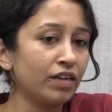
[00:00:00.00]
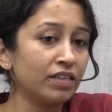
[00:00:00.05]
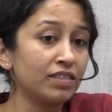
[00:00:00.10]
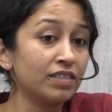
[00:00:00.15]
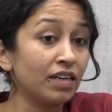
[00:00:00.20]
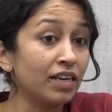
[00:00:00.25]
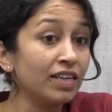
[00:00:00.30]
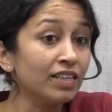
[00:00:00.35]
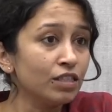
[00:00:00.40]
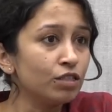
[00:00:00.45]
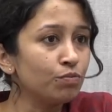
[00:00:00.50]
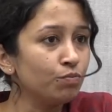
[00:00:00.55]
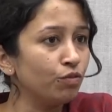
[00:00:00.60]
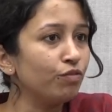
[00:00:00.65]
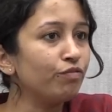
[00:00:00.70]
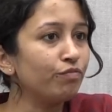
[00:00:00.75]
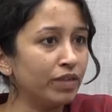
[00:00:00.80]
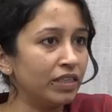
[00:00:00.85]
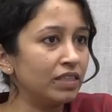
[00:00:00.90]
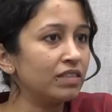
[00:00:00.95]
our science
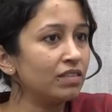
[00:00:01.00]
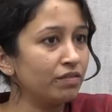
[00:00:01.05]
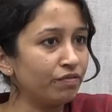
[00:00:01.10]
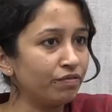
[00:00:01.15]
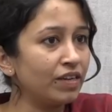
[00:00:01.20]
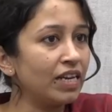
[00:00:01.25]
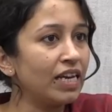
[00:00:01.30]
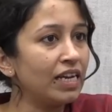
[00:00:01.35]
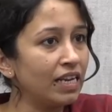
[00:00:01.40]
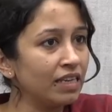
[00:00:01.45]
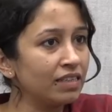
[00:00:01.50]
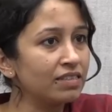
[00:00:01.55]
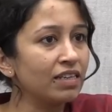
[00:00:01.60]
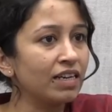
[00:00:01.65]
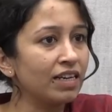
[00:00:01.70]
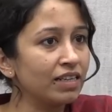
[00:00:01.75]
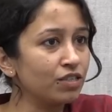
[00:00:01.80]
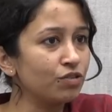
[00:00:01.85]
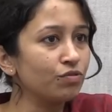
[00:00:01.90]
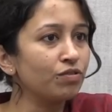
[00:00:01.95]
movements, if taking
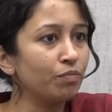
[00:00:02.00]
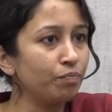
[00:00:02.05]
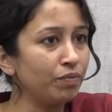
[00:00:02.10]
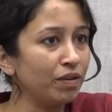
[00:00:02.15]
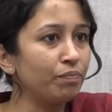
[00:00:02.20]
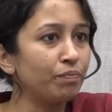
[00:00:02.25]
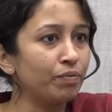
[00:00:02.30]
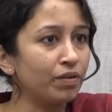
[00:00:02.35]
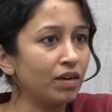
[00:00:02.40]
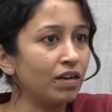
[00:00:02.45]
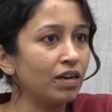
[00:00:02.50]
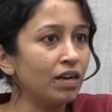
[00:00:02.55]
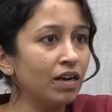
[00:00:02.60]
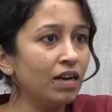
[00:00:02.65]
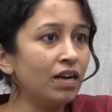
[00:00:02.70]
science to the people